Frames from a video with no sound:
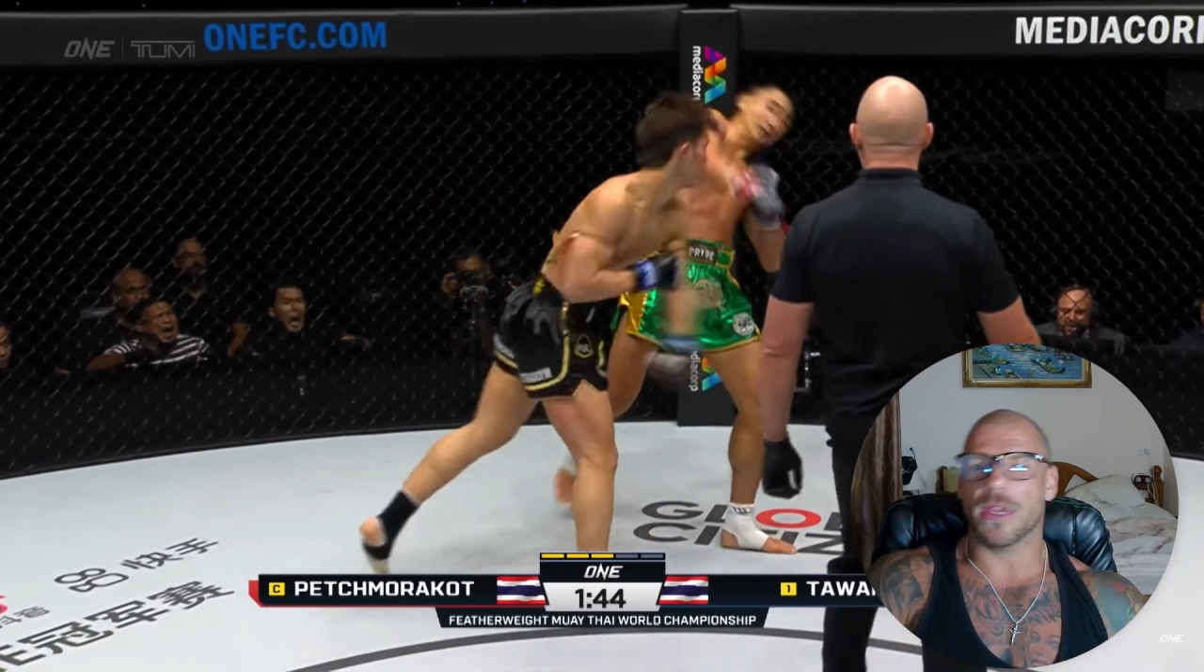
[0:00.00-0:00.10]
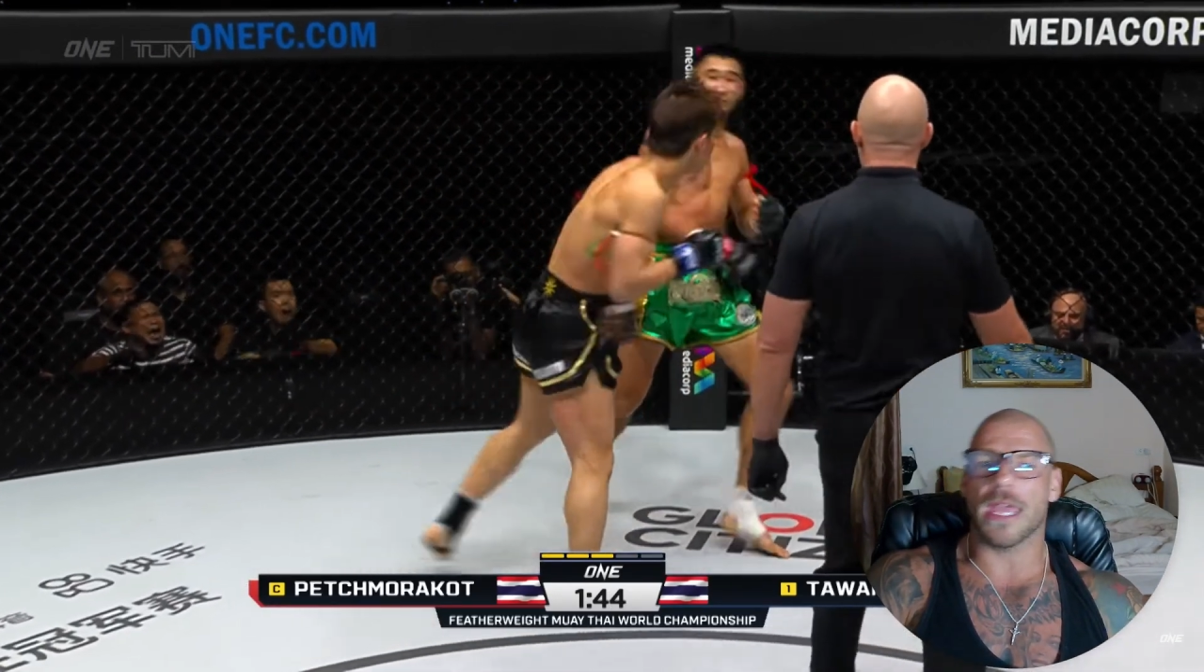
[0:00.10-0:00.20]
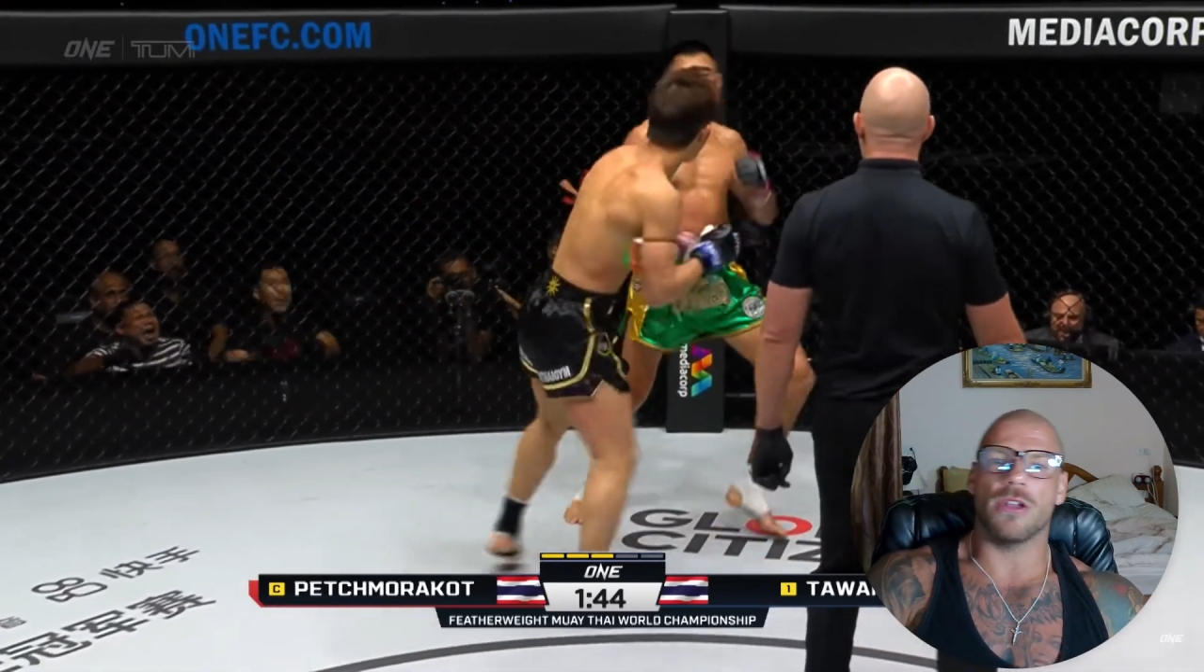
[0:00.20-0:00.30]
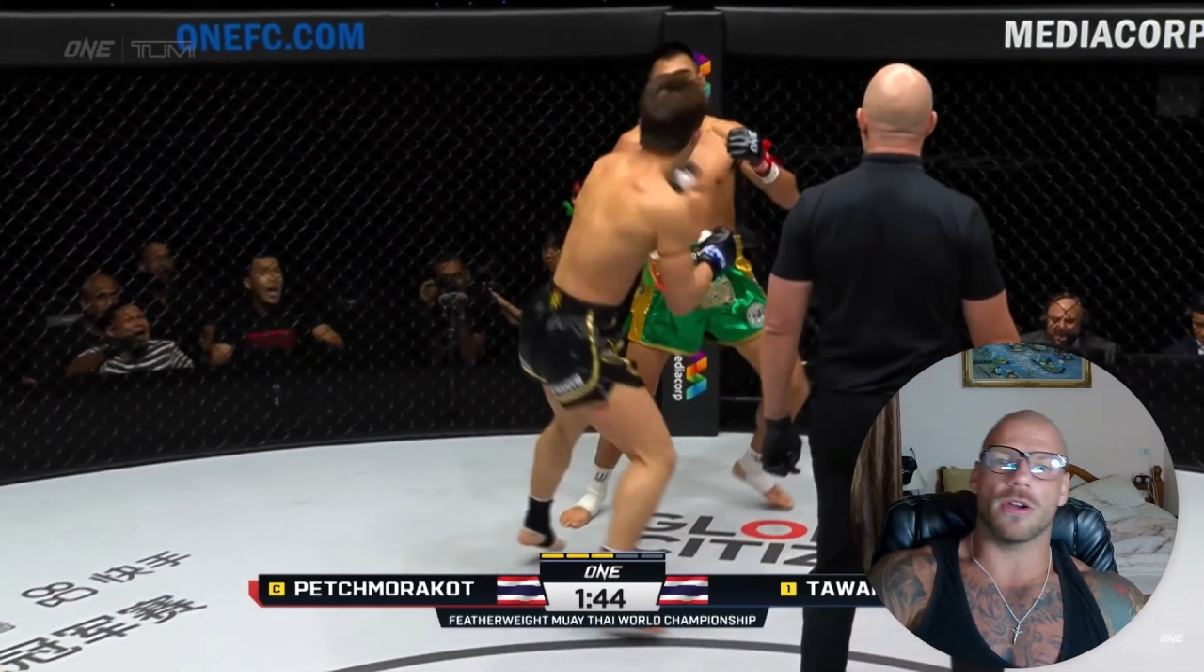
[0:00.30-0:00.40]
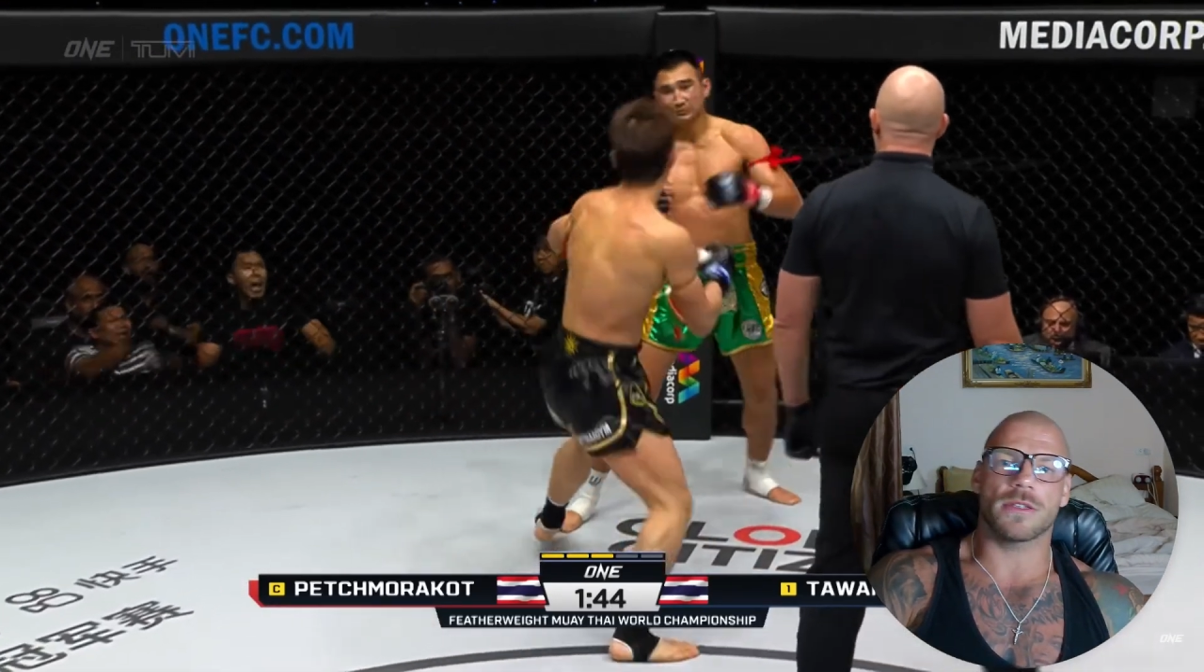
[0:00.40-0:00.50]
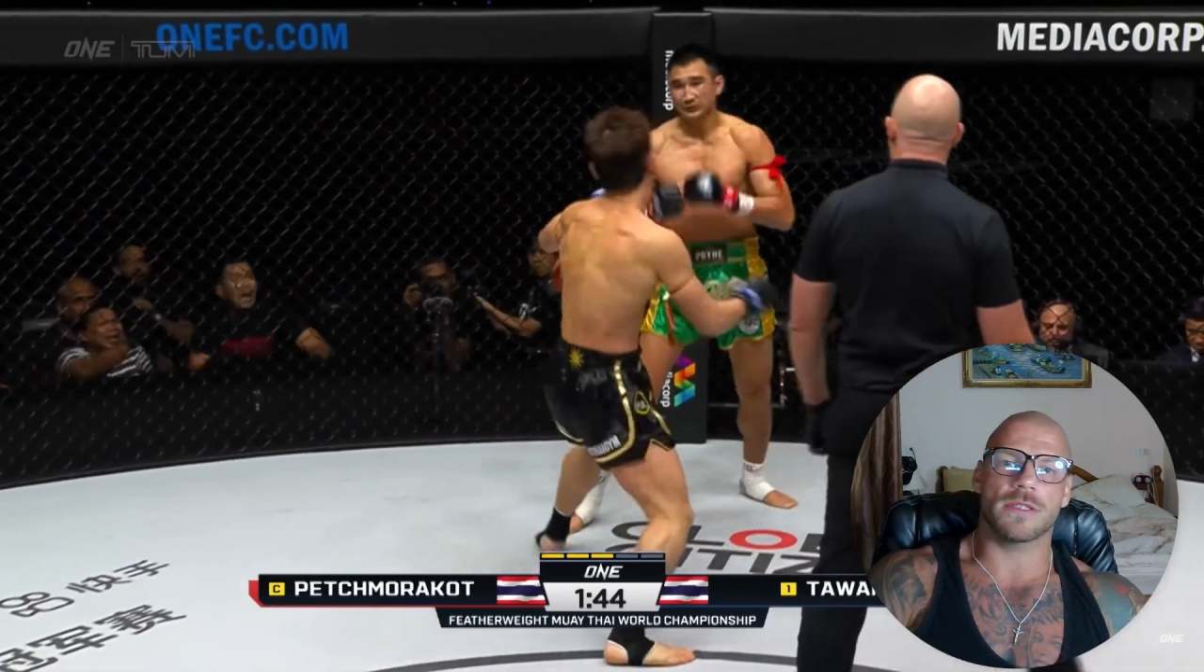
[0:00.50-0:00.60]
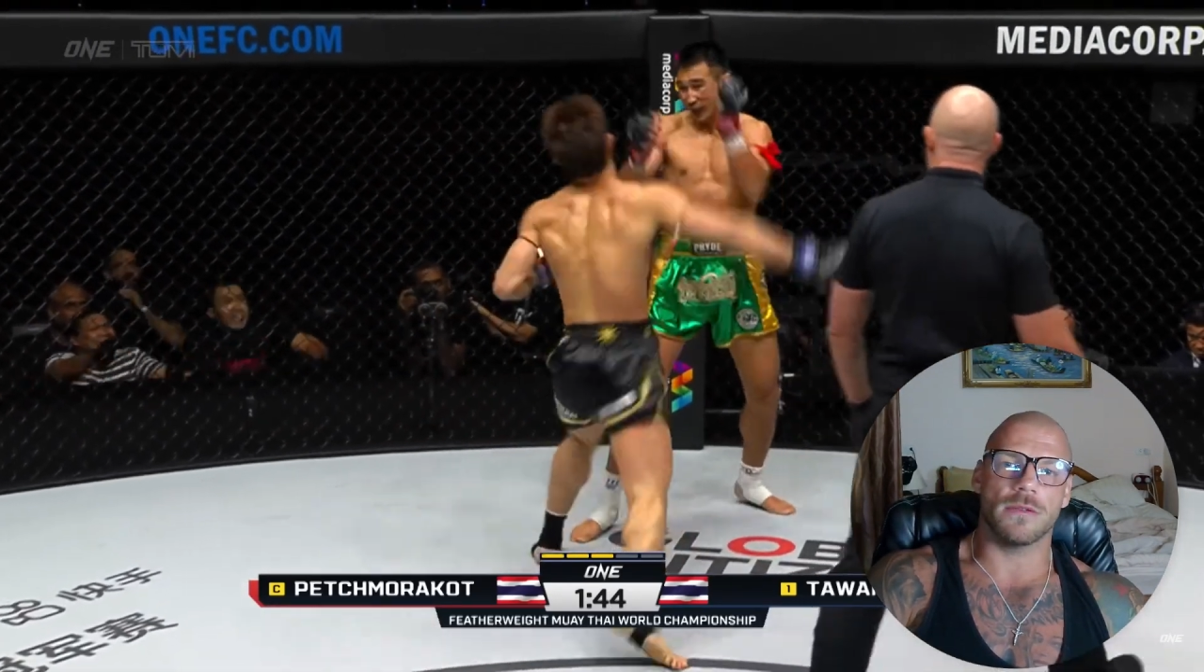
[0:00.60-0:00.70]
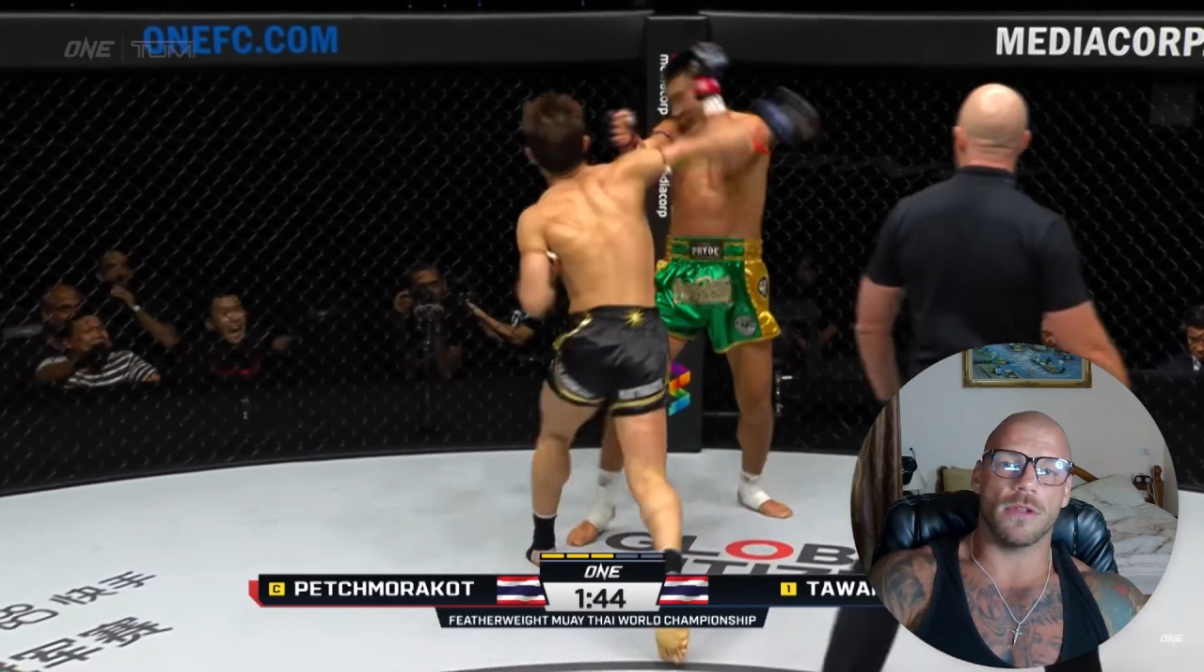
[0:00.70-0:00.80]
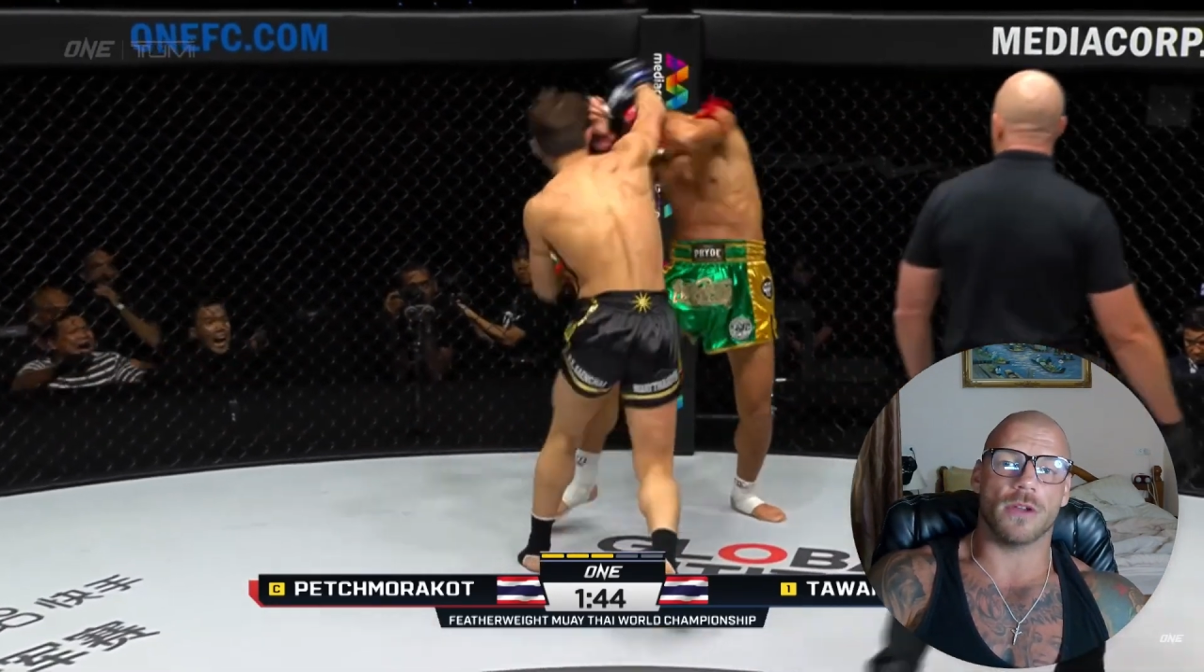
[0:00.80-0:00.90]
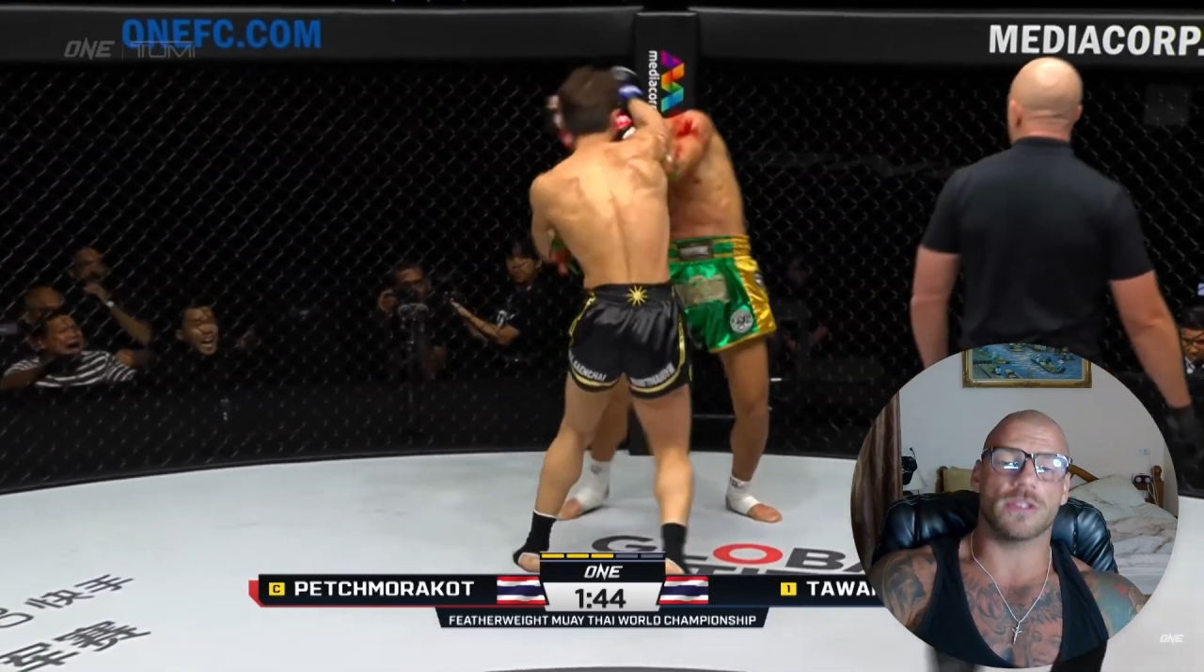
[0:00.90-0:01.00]
get
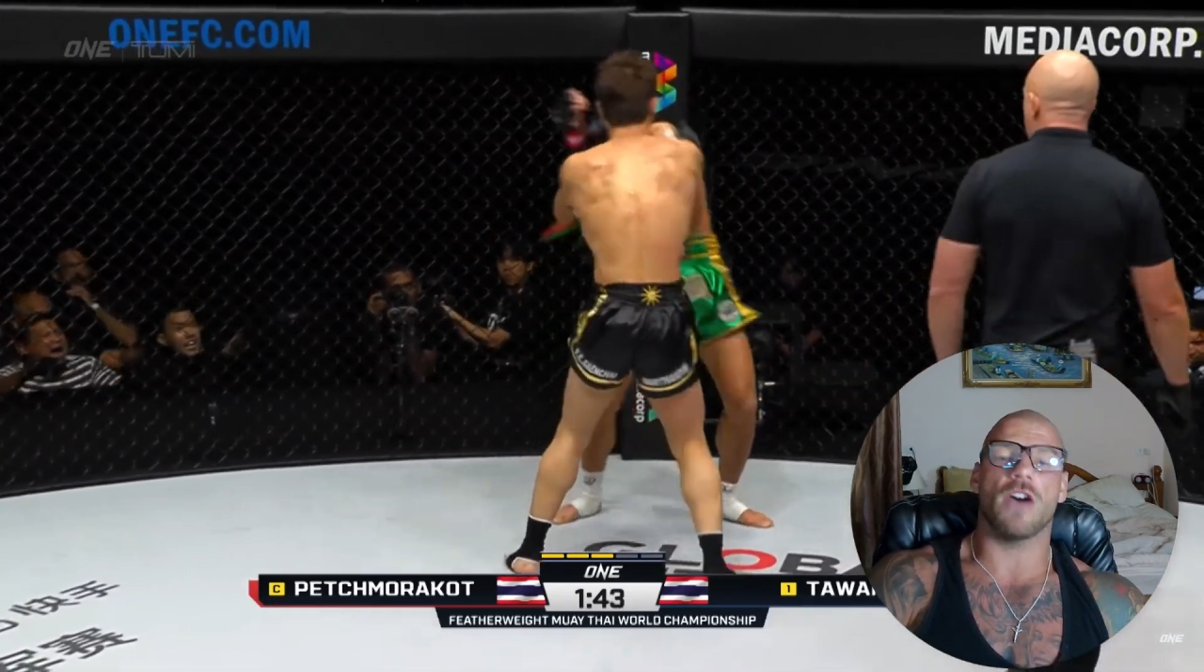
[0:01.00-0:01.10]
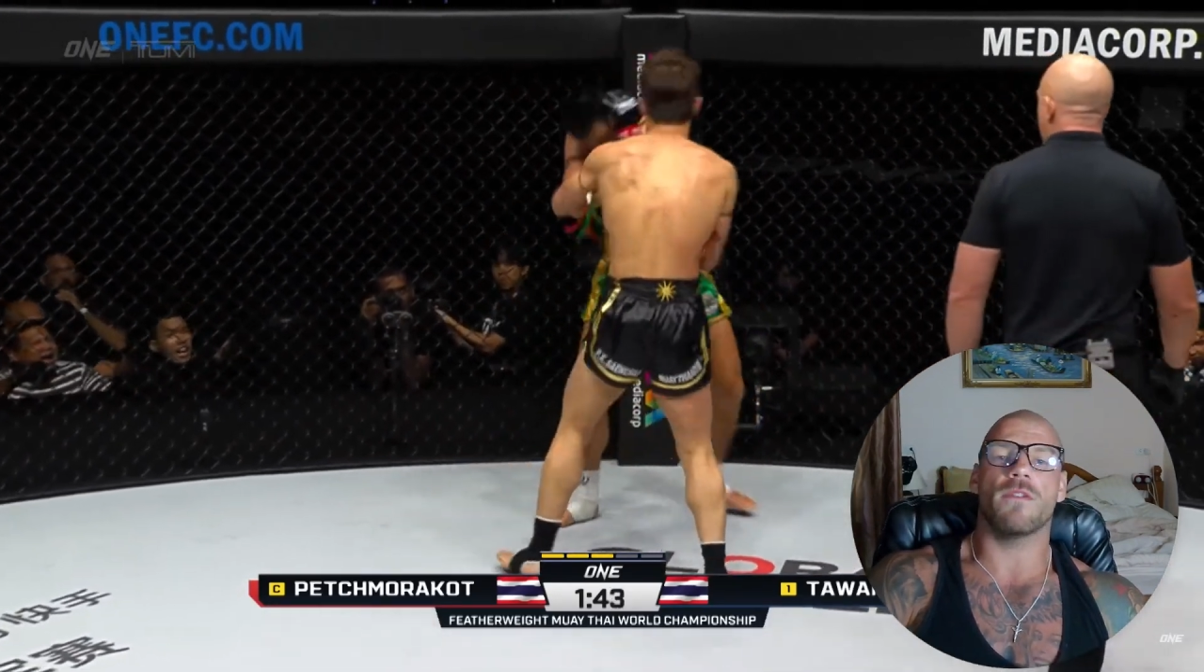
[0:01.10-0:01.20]
knocked over